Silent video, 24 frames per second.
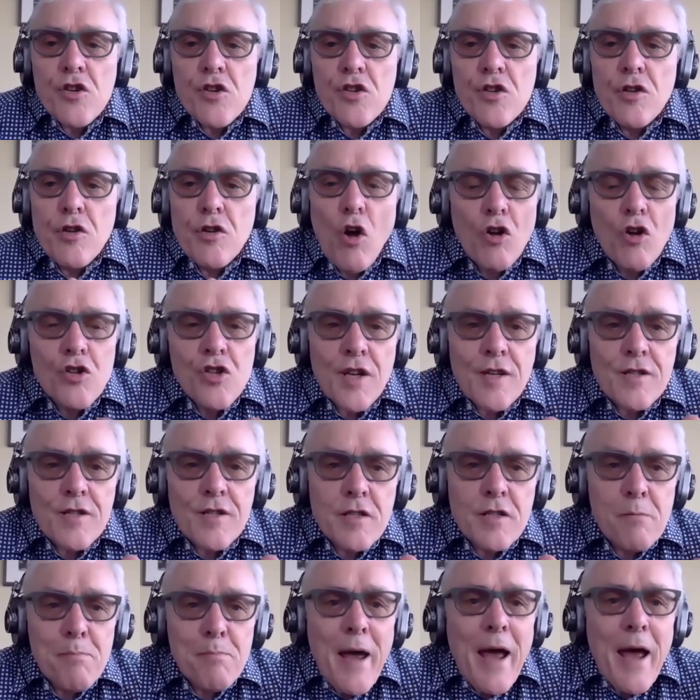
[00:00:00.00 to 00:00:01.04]
not just
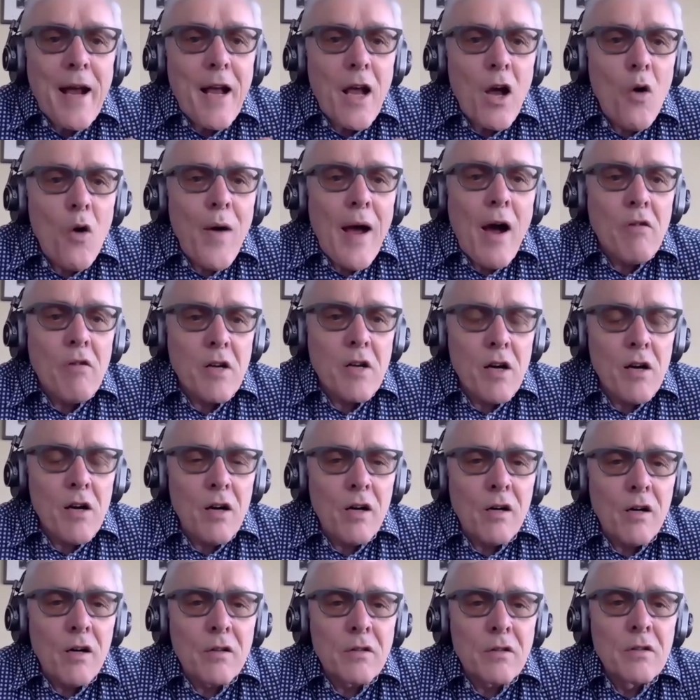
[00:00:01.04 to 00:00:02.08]
tobacco,
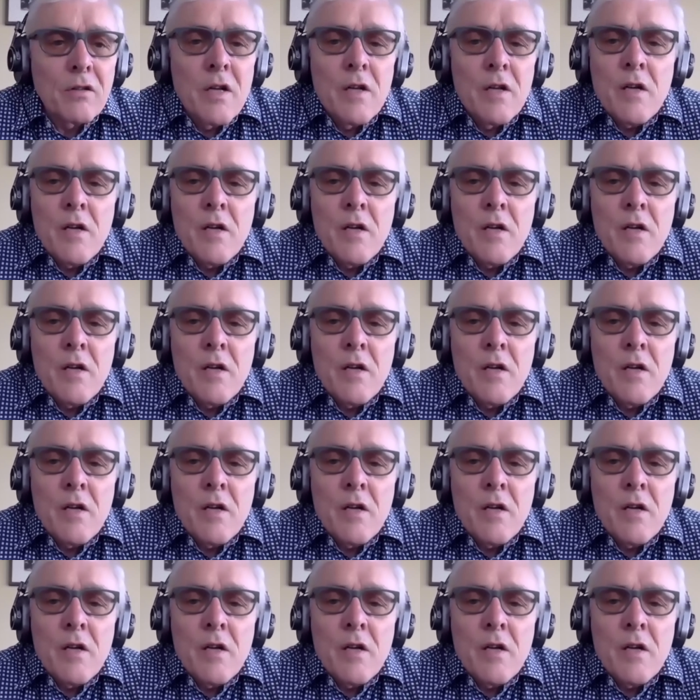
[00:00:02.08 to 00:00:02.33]
alcohol,